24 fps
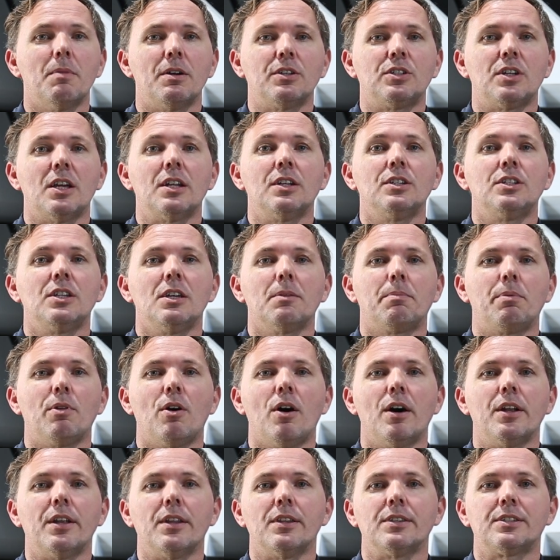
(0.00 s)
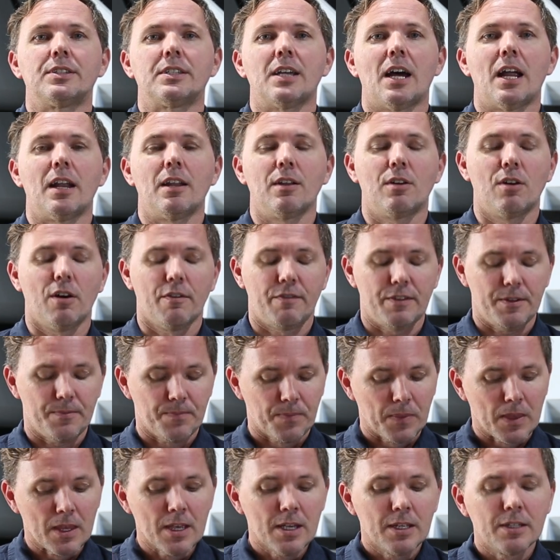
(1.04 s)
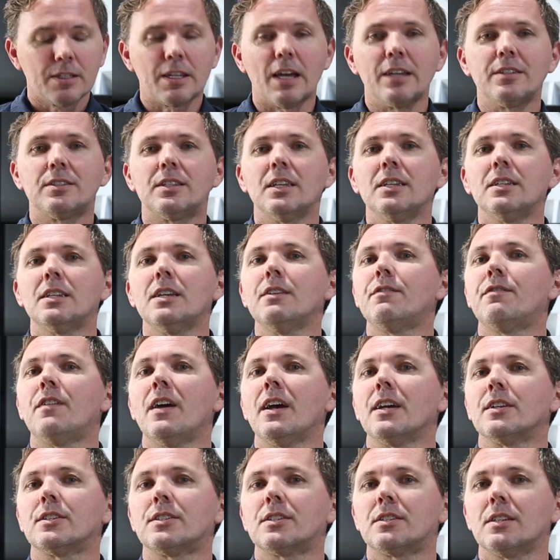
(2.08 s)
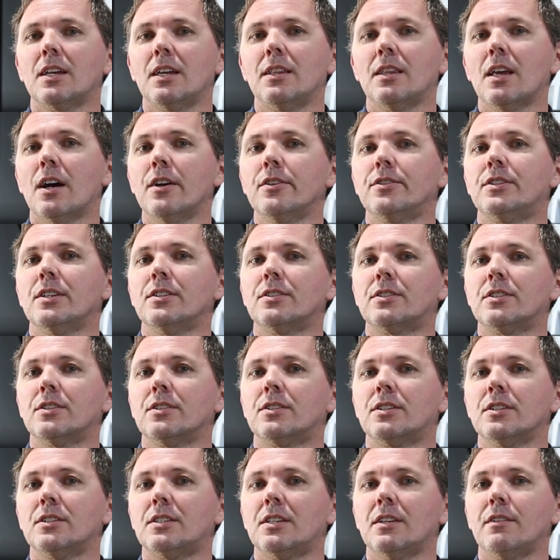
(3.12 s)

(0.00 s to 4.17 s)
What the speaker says: energy applied at the start of the coffee. Tasting defects in those instances,